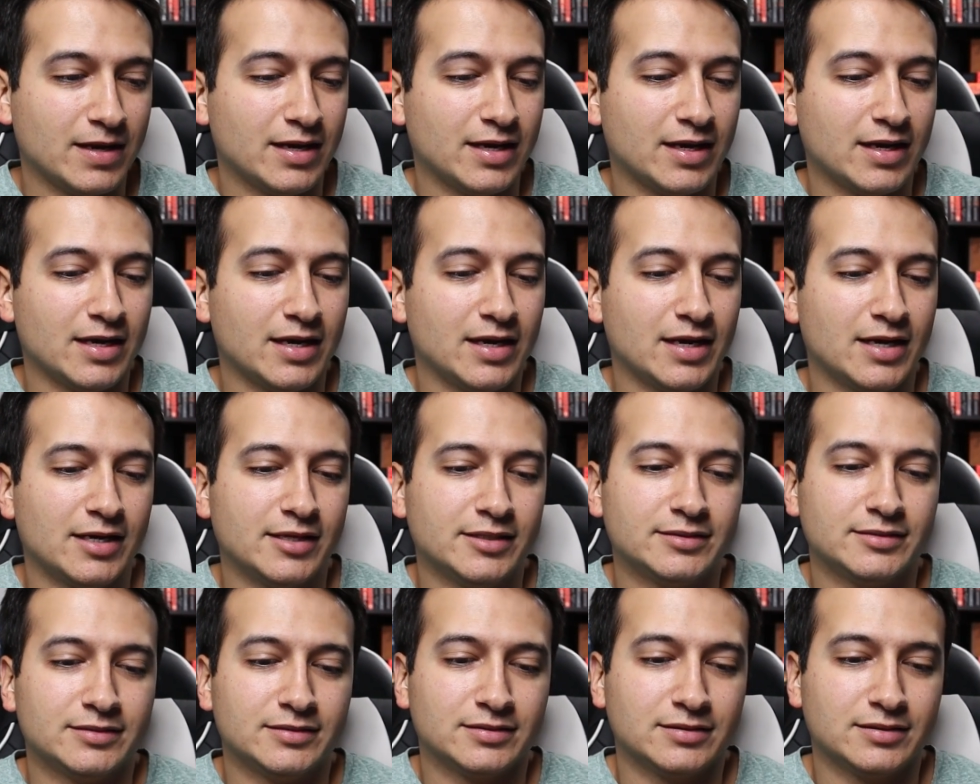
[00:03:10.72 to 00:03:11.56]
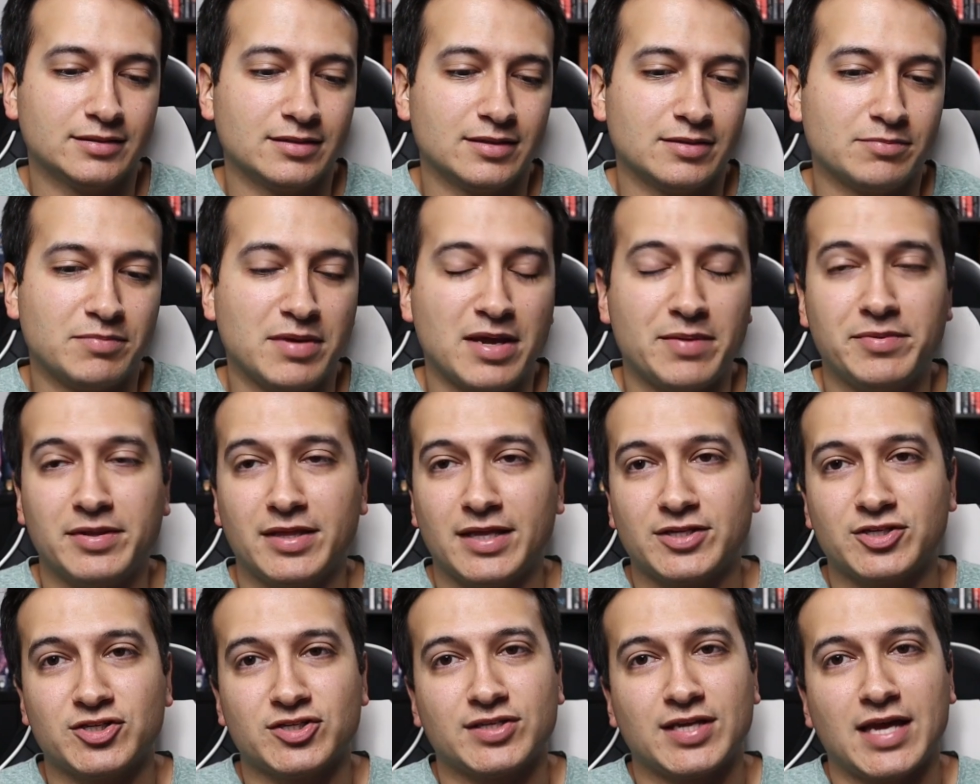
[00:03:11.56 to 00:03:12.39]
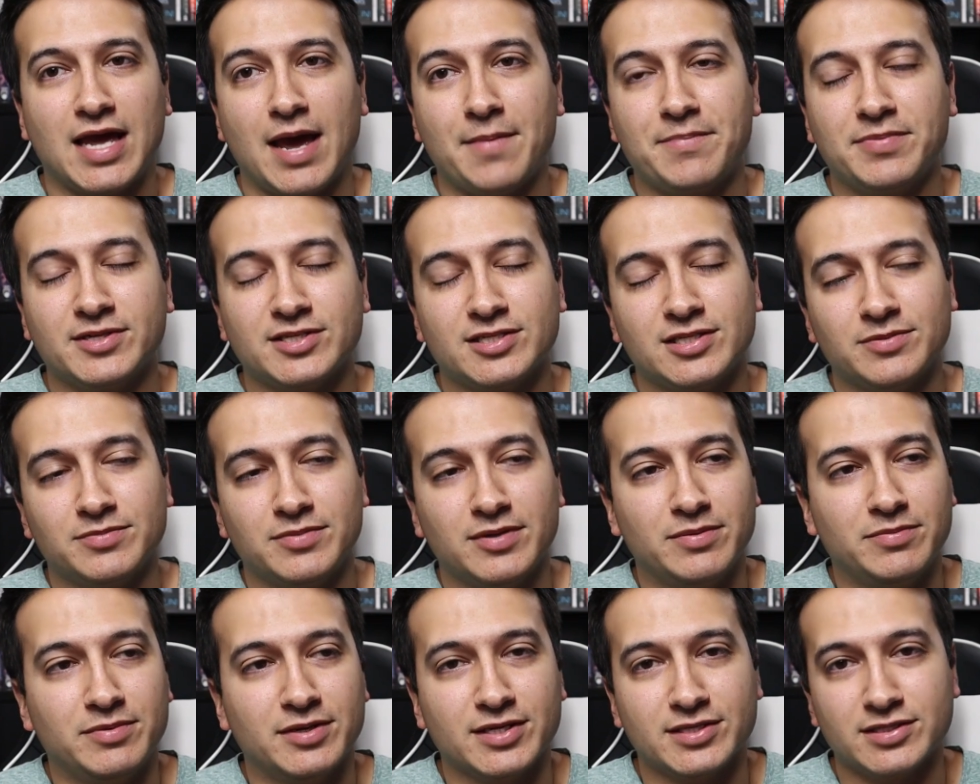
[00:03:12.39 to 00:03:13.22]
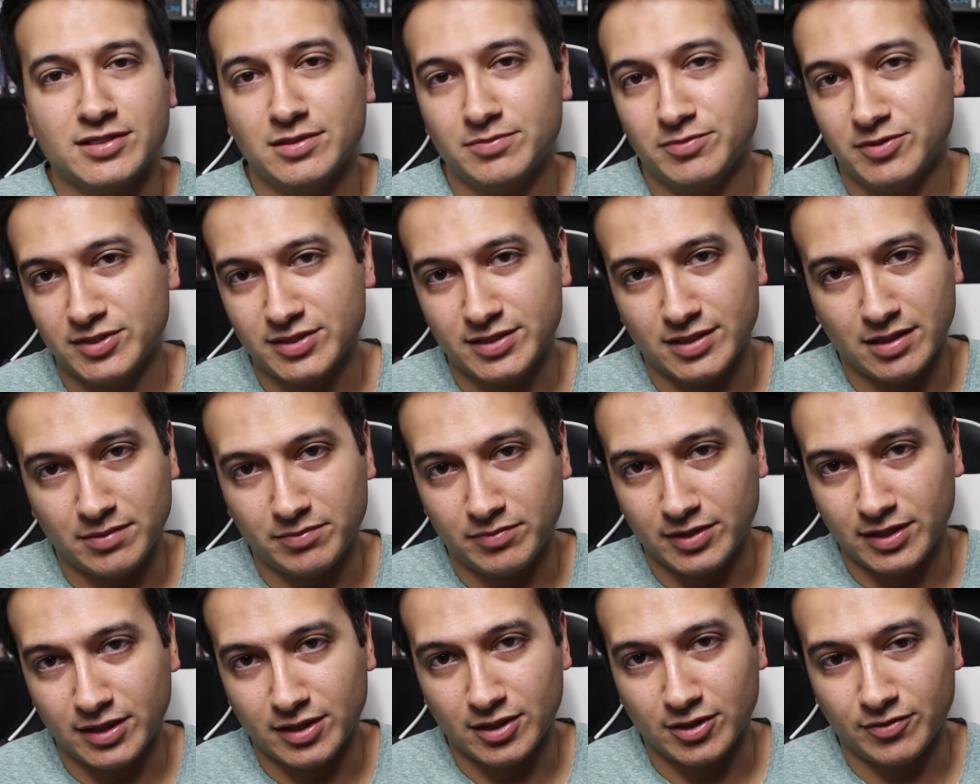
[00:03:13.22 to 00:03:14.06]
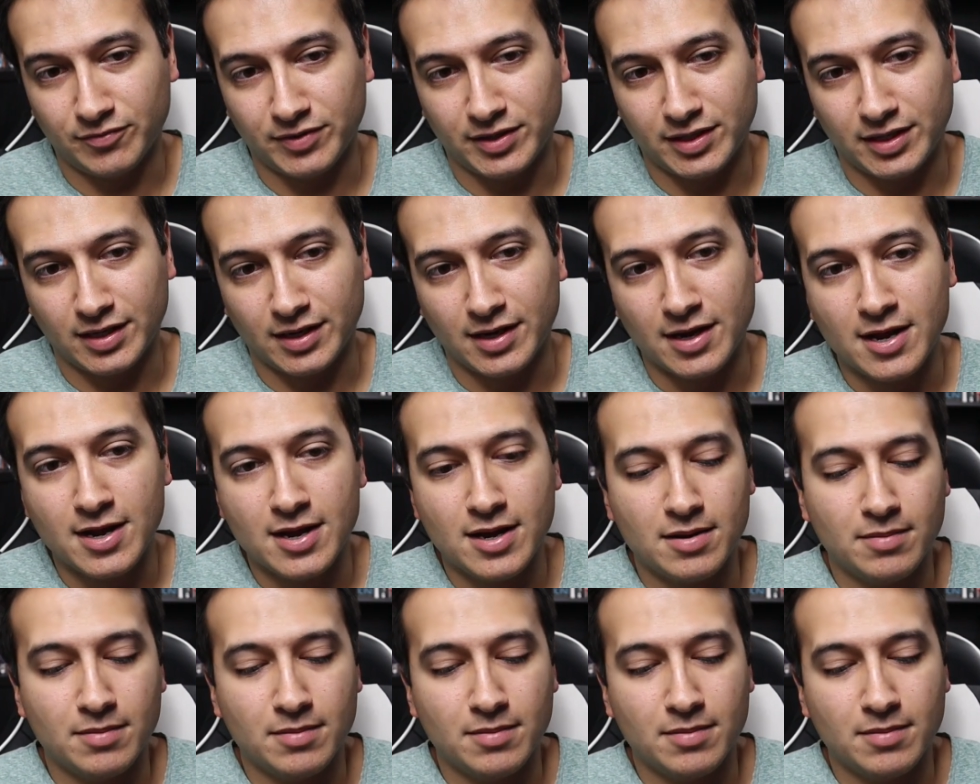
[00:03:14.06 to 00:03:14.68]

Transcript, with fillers: Uh, maybe that just happens to be because of the books that I'm planning on reading.